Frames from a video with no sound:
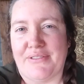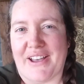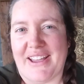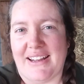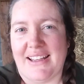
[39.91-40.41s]

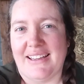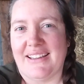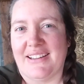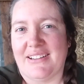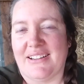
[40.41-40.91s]
fun
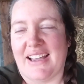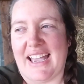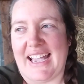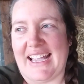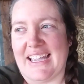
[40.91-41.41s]

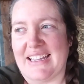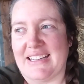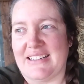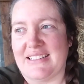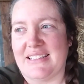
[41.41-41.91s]

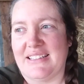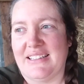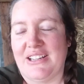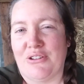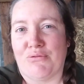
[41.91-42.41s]
and
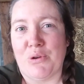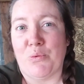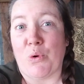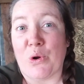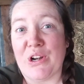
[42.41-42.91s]

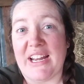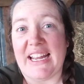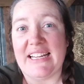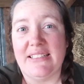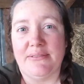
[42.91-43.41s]

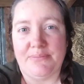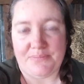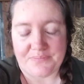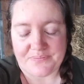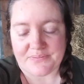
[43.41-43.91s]
rewarding,
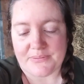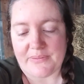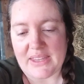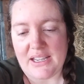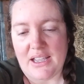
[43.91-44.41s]

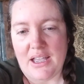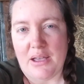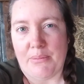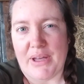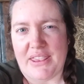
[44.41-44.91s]

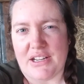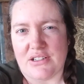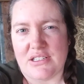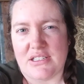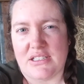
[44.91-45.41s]
but
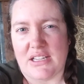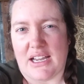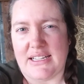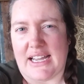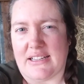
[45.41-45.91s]
there's
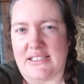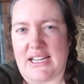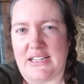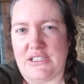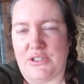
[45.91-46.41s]
a
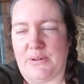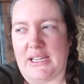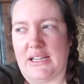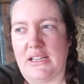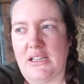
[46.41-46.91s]
downside to it.